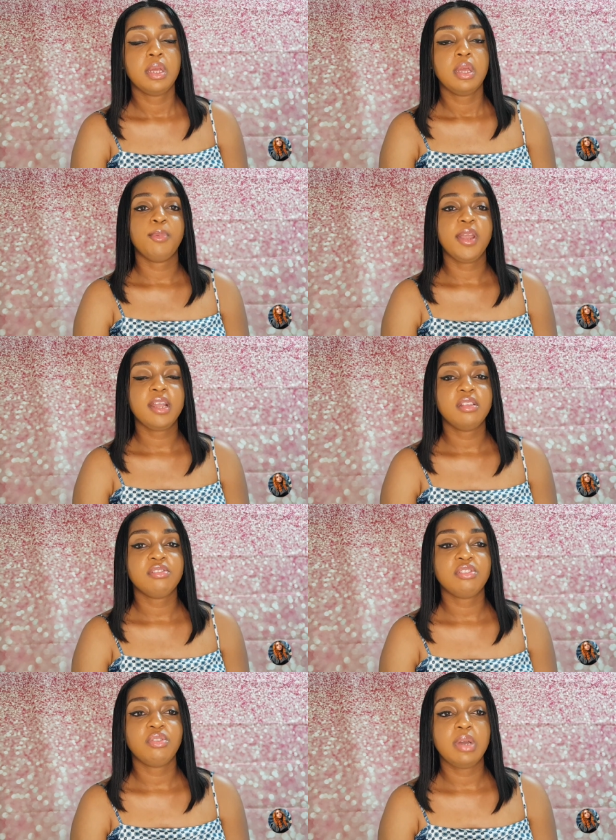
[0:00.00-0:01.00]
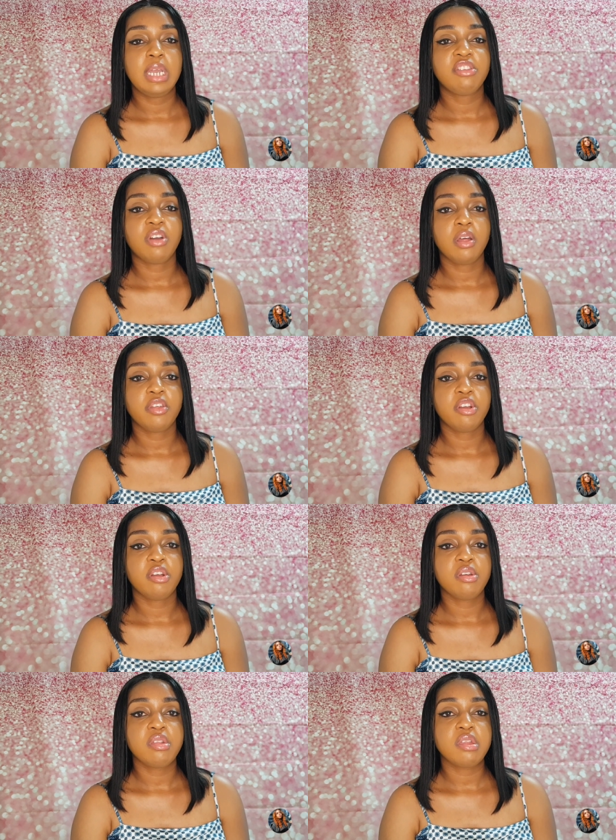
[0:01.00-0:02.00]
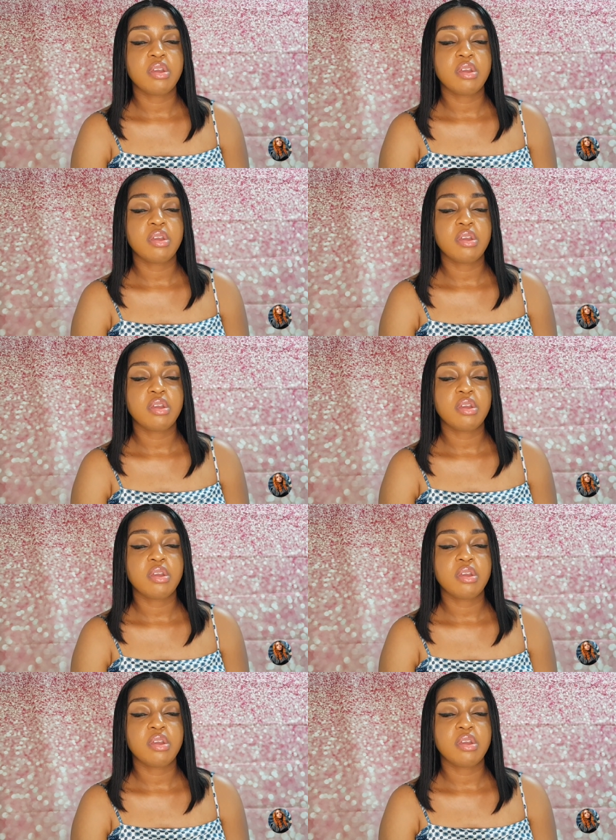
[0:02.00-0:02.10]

we're getting to know each other's